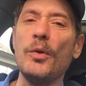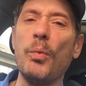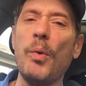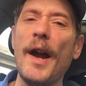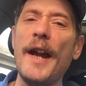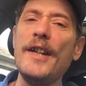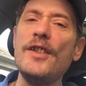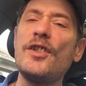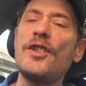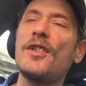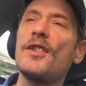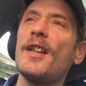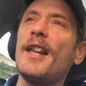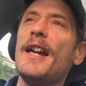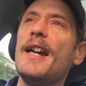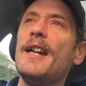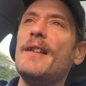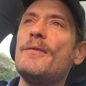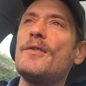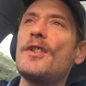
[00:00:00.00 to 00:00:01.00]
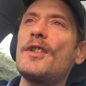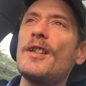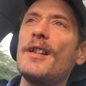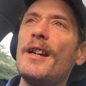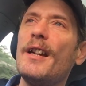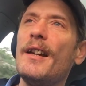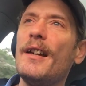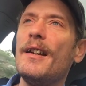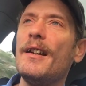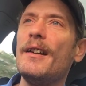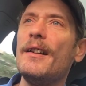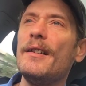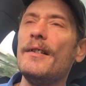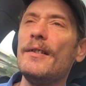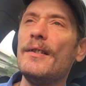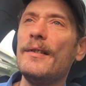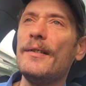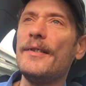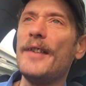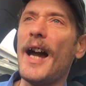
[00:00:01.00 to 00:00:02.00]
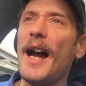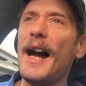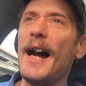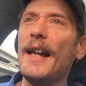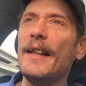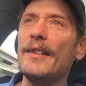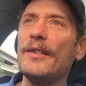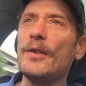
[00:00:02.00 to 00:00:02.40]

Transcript: wage slaves that